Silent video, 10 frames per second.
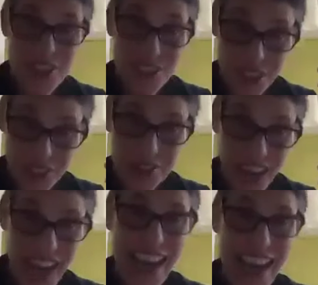I
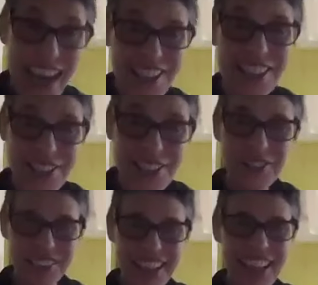do. I actually
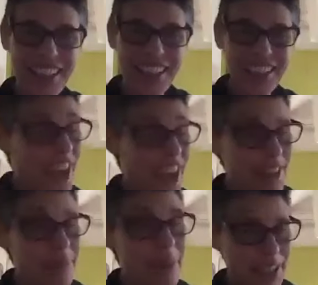do, and they're
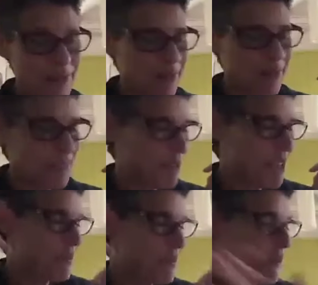faded, but
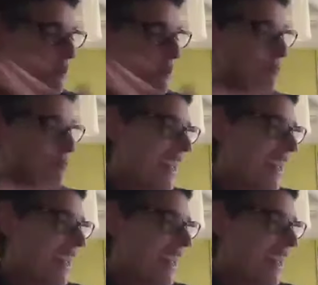they're readable.